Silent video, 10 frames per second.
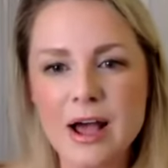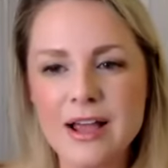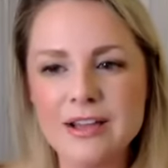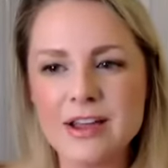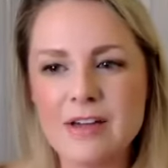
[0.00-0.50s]

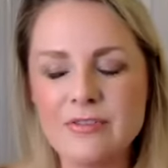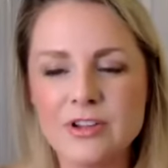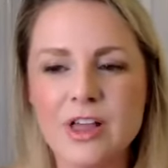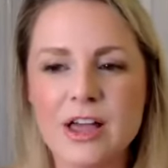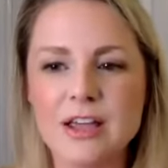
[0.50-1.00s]
I
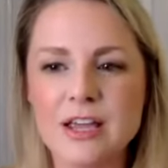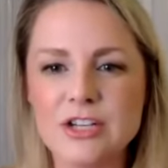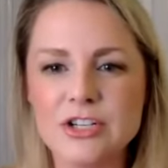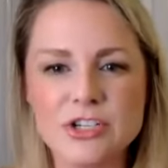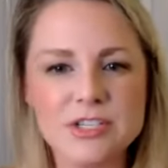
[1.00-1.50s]
feel like
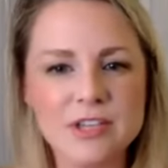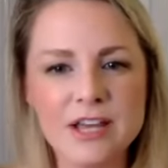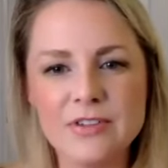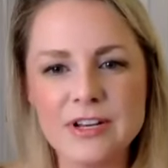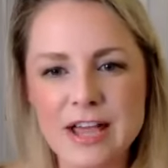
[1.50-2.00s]
it's just kind
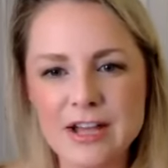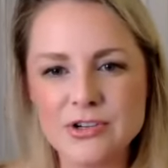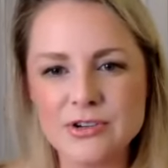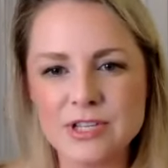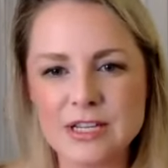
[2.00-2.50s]
of a
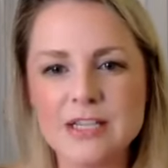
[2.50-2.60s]
natural thing.